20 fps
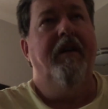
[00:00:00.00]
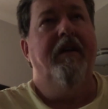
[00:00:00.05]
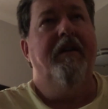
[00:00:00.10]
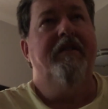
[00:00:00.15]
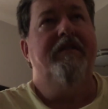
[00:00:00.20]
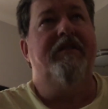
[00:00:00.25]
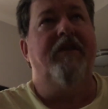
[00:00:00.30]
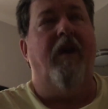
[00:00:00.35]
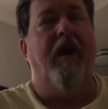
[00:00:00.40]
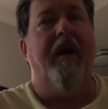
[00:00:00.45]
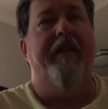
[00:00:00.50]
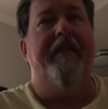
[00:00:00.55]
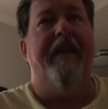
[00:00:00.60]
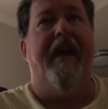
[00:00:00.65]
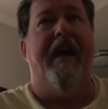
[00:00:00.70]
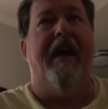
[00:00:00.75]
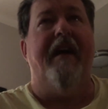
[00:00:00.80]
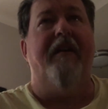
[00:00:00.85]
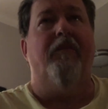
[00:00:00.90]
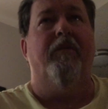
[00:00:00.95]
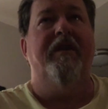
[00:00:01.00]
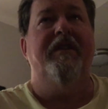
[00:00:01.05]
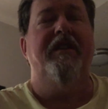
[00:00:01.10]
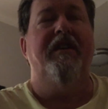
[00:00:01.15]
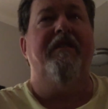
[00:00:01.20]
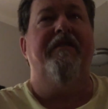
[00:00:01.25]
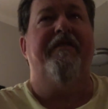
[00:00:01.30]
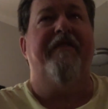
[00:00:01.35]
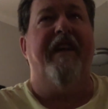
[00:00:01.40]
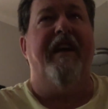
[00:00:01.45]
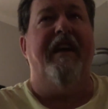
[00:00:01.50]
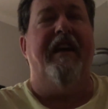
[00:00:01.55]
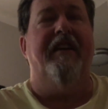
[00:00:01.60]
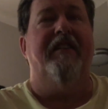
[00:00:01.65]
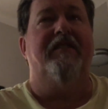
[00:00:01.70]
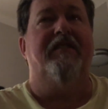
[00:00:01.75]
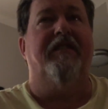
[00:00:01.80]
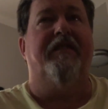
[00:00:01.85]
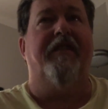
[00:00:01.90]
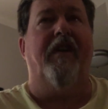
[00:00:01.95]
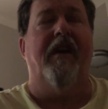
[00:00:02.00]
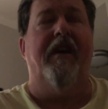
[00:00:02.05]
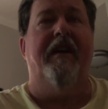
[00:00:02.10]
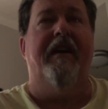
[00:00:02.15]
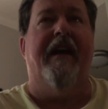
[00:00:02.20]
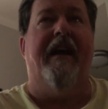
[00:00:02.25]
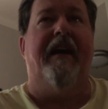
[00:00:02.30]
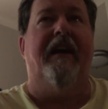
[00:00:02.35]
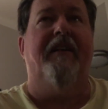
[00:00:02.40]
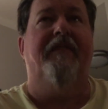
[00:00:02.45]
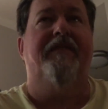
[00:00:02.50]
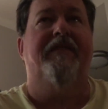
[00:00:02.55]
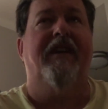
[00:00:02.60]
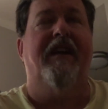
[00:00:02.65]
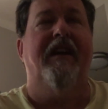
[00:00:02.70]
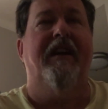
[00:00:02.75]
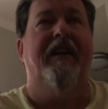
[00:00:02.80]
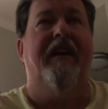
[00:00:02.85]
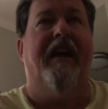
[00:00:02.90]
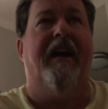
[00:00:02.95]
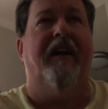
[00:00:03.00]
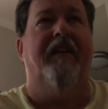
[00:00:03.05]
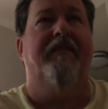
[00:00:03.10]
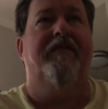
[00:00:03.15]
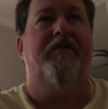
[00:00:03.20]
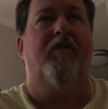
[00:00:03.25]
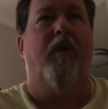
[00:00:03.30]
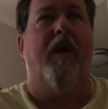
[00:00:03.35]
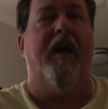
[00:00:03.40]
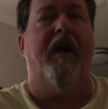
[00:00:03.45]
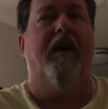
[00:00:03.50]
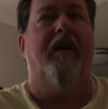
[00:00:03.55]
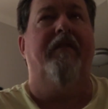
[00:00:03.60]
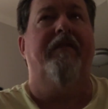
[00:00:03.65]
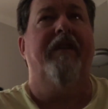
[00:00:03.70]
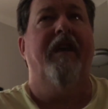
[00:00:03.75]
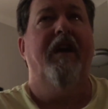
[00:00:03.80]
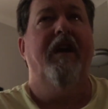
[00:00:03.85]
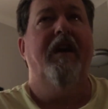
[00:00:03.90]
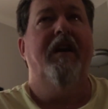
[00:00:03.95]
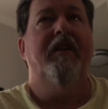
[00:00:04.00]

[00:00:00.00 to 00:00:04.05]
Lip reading: So on that, when you finish, if you're at -10, -12,